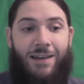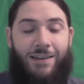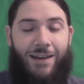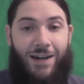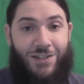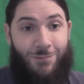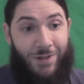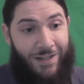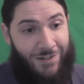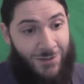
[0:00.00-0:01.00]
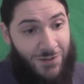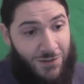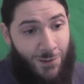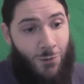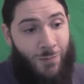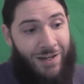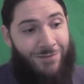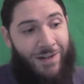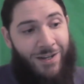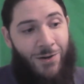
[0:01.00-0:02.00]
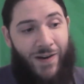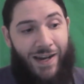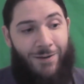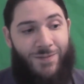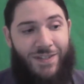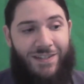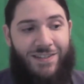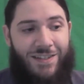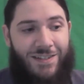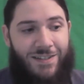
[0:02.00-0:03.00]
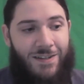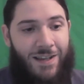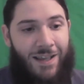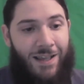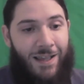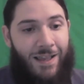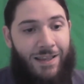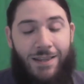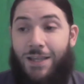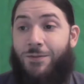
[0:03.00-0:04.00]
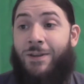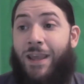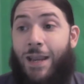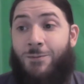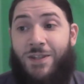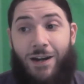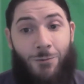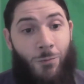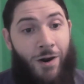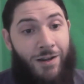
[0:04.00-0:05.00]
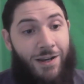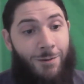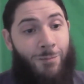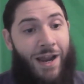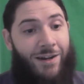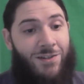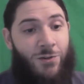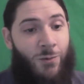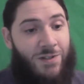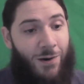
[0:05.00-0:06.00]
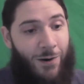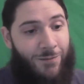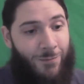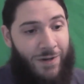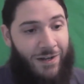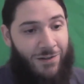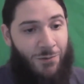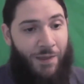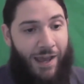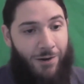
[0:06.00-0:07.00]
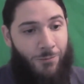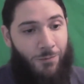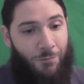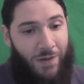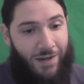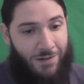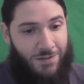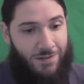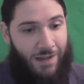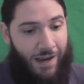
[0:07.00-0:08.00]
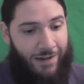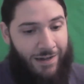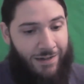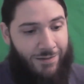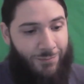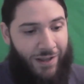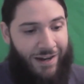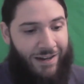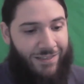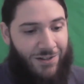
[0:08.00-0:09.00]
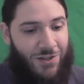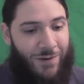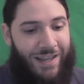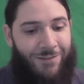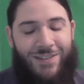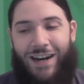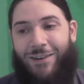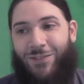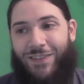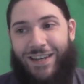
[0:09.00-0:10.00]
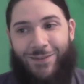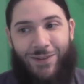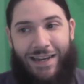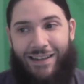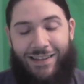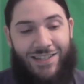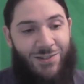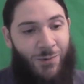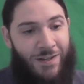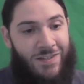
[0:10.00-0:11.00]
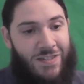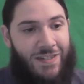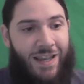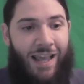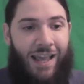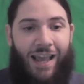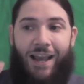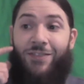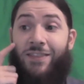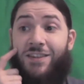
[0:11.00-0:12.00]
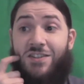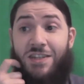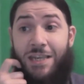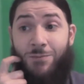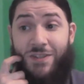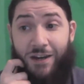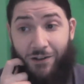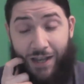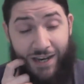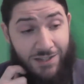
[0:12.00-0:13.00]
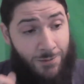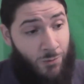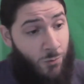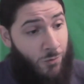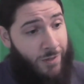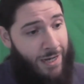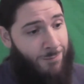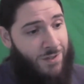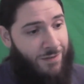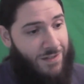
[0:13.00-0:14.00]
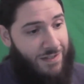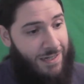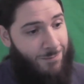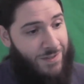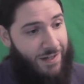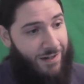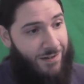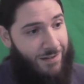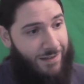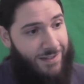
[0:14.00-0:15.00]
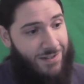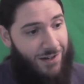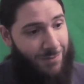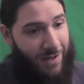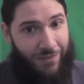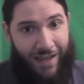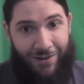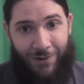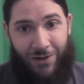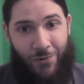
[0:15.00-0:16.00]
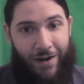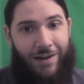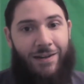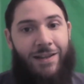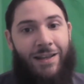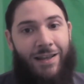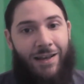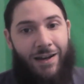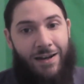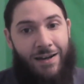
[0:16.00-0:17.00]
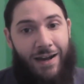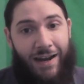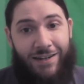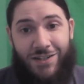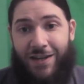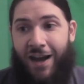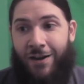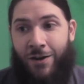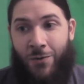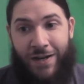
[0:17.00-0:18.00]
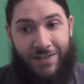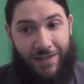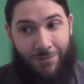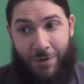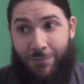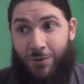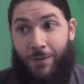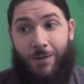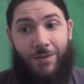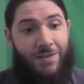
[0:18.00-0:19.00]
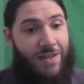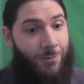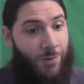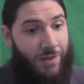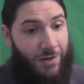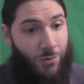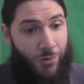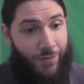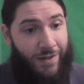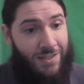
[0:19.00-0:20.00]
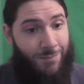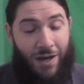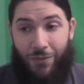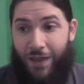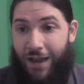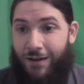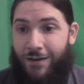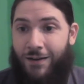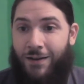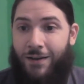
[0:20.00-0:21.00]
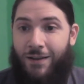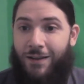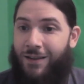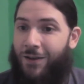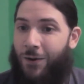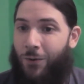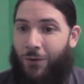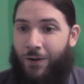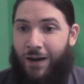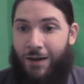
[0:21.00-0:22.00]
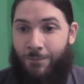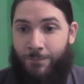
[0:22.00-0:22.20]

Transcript: Gosh, I've been getting so many video games. It's just, even games that I want to come back to, it's hard for me to do that because I need to play. There's so many games that I need to play at least once. And then the Steam sale. I got some cool games on the Steam sale. Let's talk about that real quick. I just got Noita. People say really cool things about that. Or